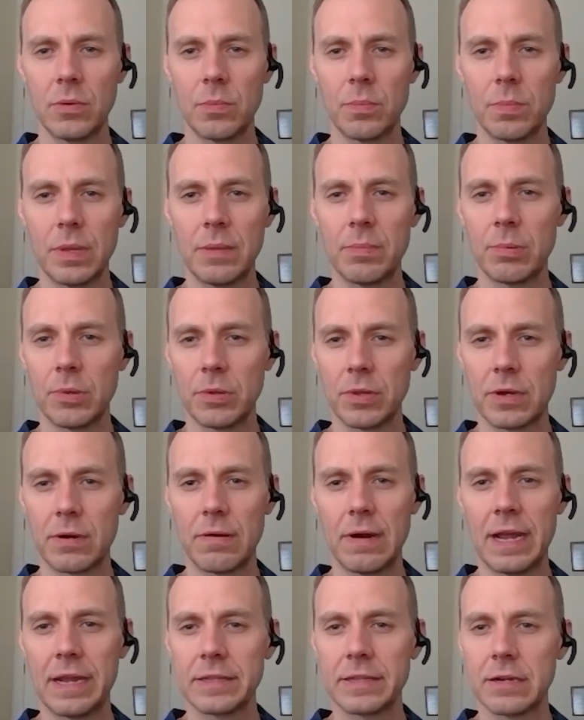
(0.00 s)
people that
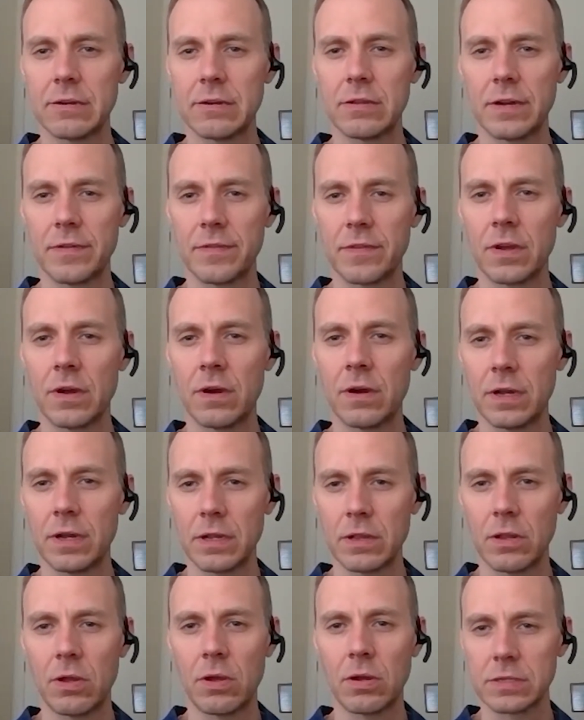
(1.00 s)
are out there that have gone
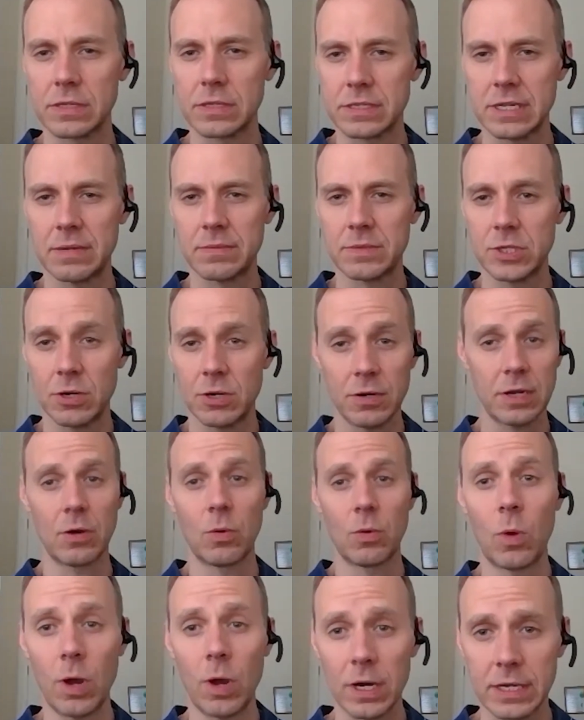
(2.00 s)
along the same journey
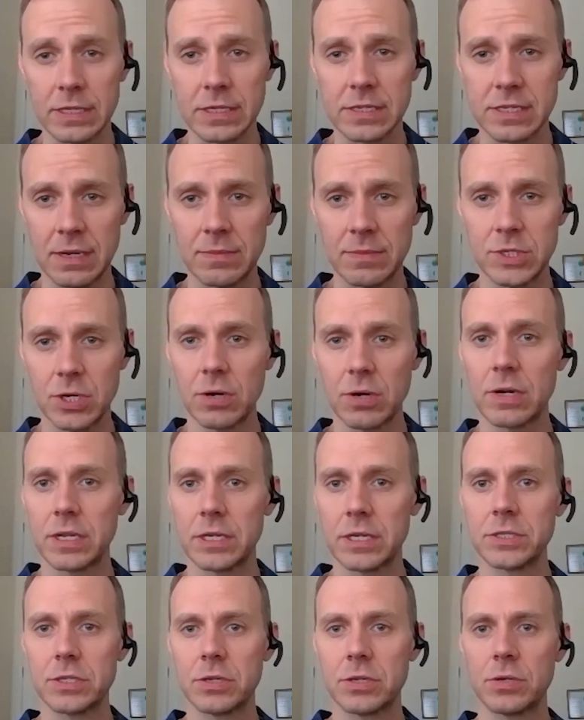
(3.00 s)
or walking the same
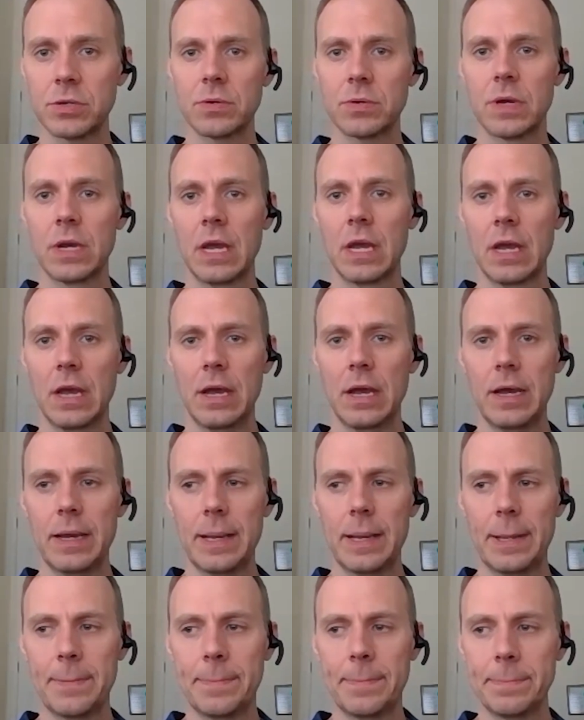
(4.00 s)
journey as you.
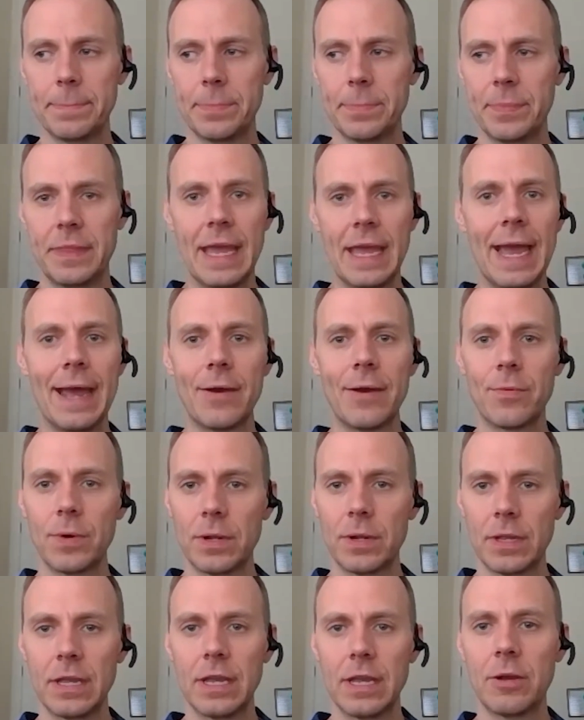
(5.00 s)
That
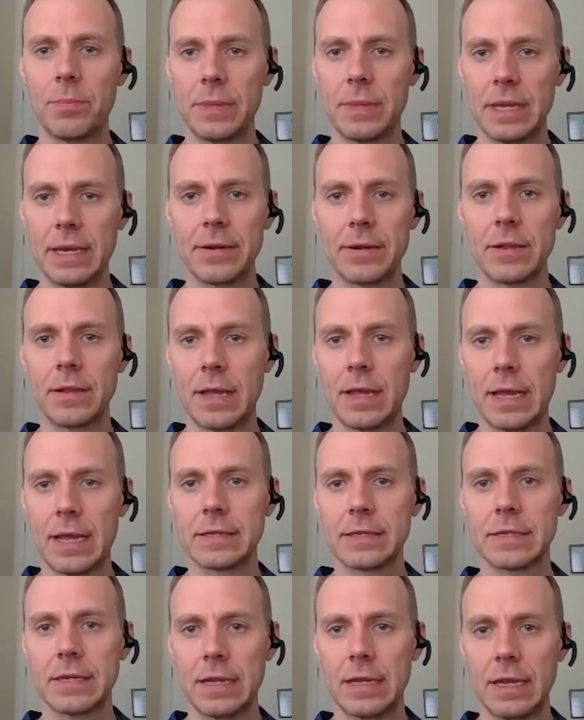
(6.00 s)
really helped me out a lot
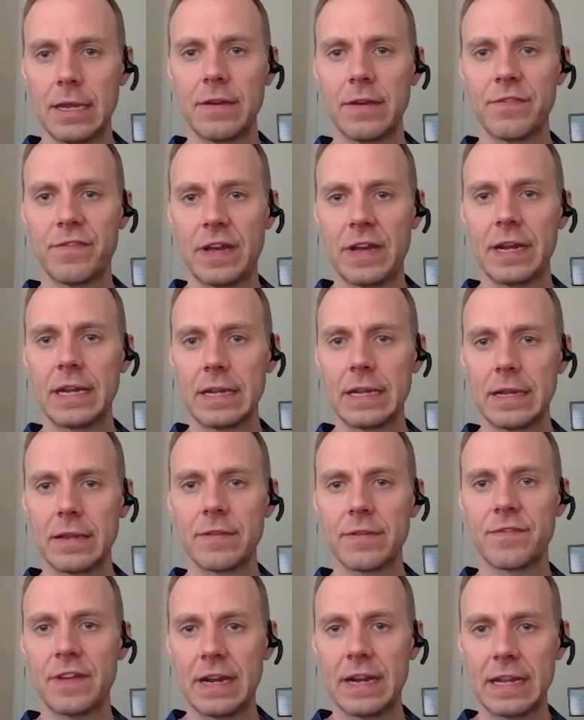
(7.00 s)
in
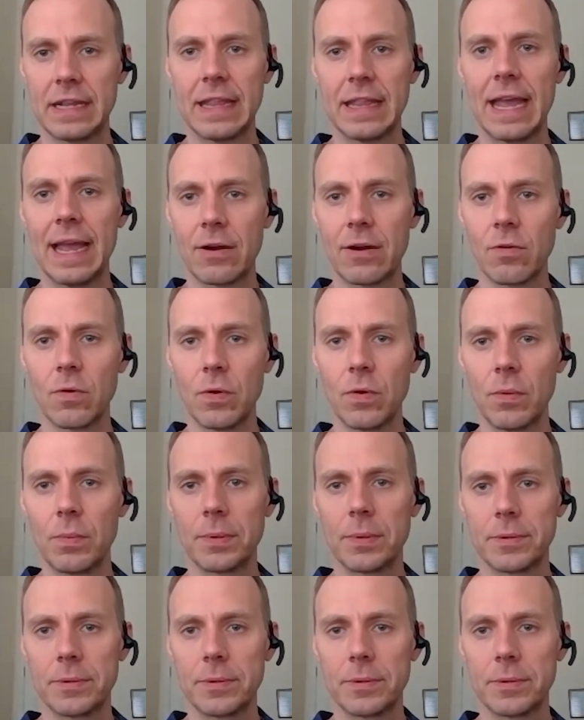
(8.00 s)
finding that group.